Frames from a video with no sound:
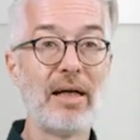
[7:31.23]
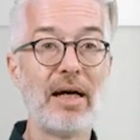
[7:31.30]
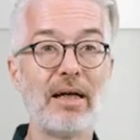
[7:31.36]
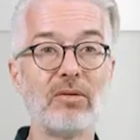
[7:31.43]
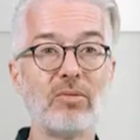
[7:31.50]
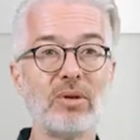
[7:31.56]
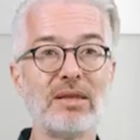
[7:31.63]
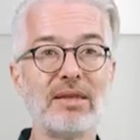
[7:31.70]

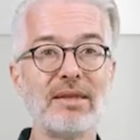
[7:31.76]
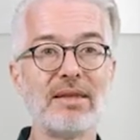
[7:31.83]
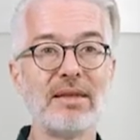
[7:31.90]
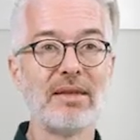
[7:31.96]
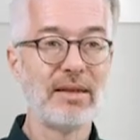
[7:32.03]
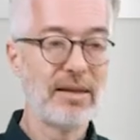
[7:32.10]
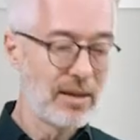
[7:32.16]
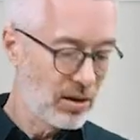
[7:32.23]
And we
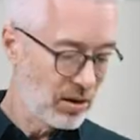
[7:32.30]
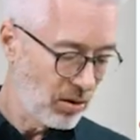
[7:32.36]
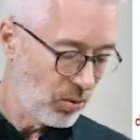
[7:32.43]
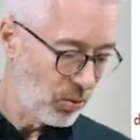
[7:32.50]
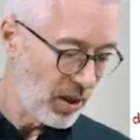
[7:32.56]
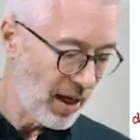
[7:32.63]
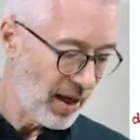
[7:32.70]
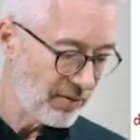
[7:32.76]
see here
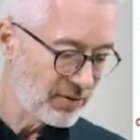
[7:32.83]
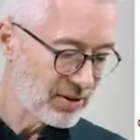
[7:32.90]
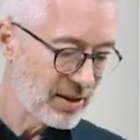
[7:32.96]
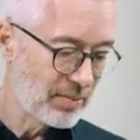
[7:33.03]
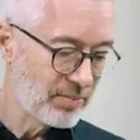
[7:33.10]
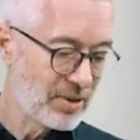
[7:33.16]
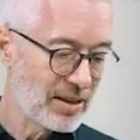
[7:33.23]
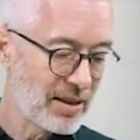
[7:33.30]
we have
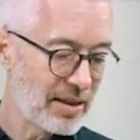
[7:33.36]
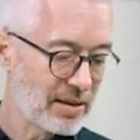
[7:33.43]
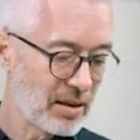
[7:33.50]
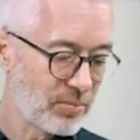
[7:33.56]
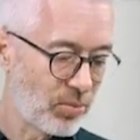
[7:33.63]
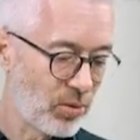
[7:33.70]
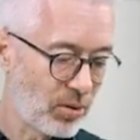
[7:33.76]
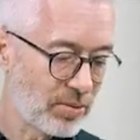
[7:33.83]
some data
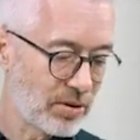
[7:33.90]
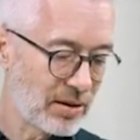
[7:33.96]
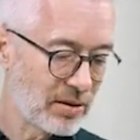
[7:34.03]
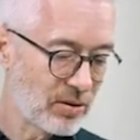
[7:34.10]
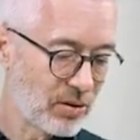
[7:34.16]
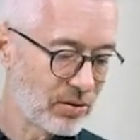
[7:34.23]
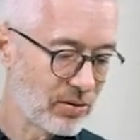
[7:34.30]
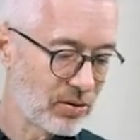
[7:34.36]
property
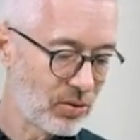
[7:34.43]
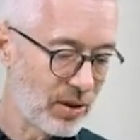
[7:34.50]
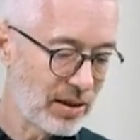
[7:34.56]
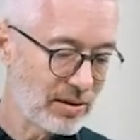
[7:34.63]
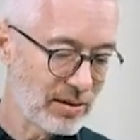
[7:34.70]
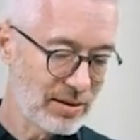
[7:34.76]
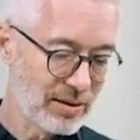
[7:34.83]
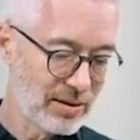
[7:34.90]

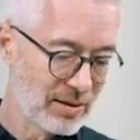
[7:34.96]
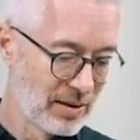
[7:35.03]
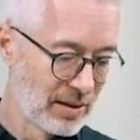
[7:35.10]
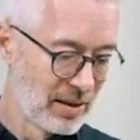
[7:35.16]
constraints